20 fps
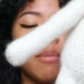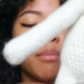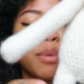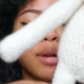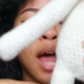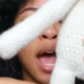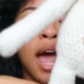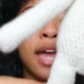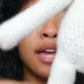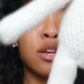
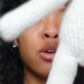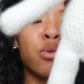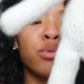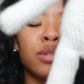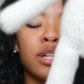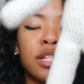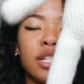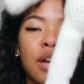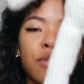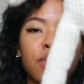but I
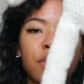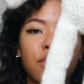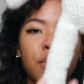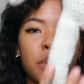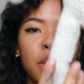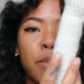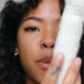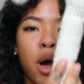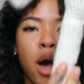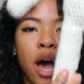only stuffed it from
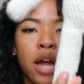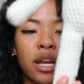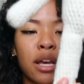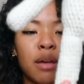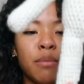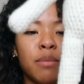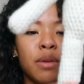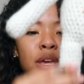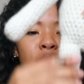the bottom